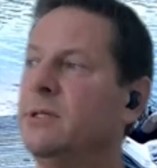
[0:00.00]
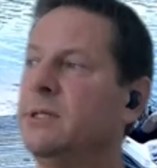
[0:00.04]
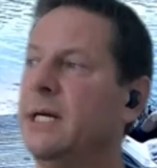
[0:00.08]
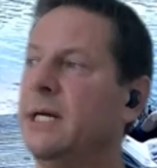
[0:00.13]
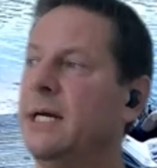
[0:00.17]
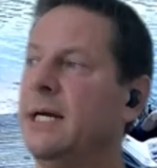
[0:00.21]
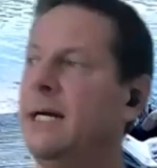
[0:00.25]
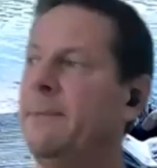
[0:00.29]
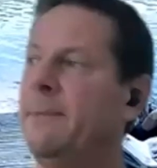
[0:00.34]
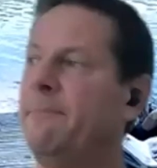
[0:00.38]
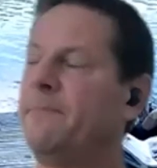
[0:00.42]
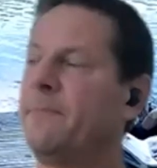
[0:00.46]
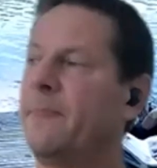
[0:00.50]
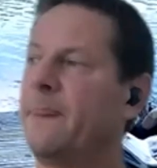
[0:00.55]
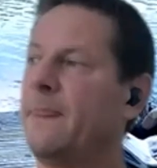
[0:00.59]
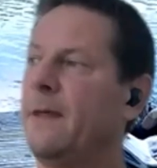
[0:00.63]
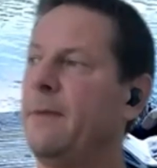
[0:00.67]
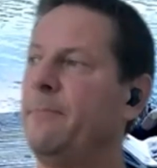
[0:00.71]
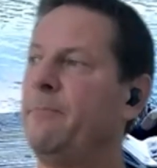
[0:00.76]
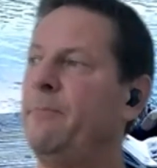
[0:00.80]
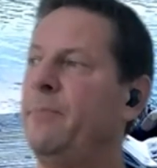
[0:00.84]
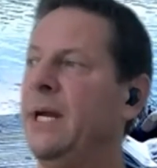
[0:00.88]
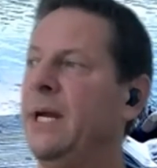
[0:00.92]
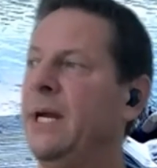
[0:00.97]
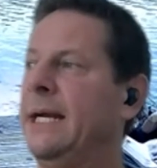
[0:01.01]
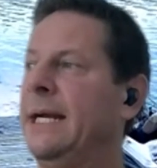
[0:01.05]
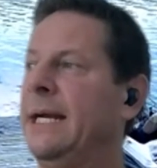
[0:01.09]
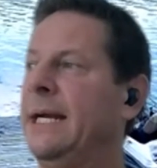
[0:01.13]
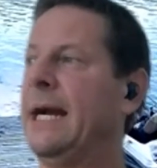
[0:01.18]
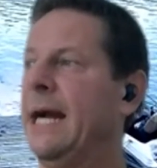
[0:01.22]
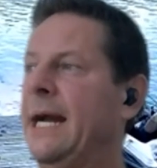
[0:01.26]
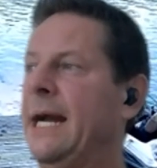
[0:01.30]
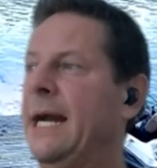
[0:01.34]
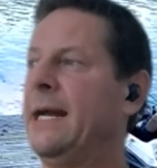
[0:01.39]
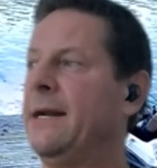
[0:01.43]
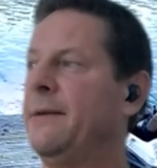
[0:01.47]
a big
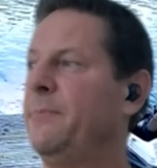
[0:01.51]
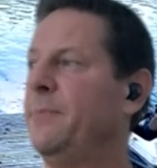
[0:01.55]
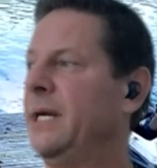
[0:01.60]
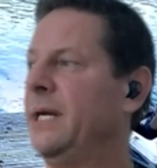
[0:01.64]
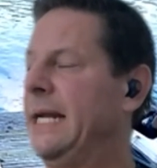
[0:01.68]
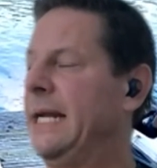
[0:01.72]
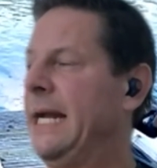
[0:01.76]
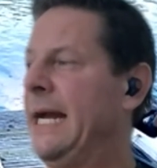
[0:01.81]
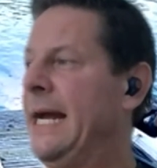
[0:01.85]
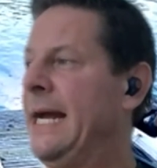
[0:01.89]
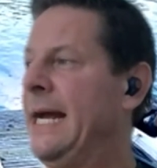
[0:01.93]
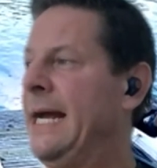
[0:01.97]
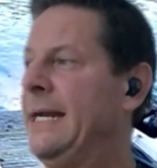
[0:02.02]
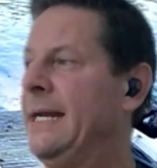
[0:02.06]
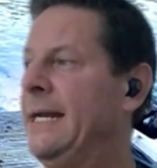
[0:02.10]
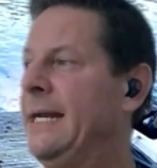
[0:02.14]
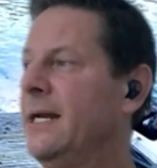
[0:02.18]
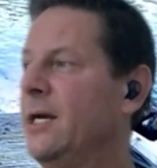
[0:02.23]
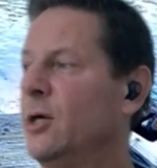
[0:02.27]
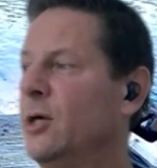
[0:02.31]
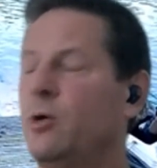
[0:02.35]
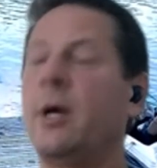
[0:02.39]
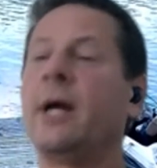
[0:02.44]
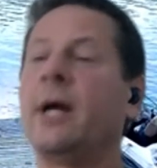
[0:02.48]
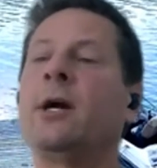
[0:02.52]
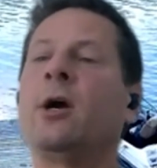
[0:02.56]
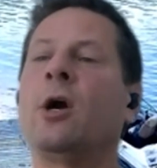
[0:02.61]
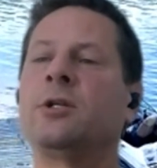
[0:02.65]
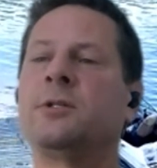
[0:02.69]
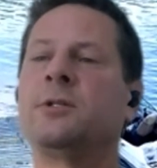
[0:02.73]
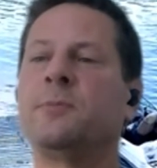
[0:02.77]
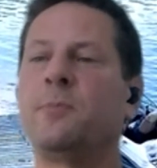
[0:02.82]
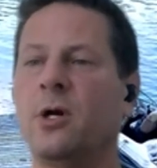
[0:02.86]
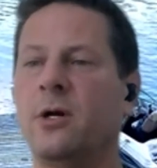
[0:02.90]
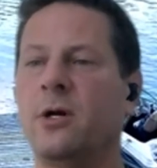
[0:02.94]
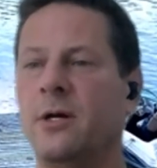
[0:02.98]
guy. He had a big head. Craig
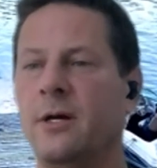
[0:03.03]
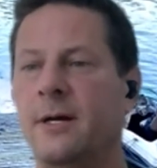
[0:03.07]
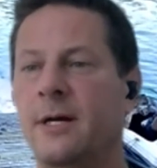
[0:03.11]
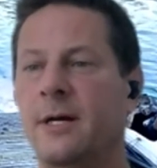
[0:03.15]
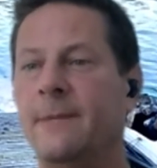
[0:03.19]
Hartsburg.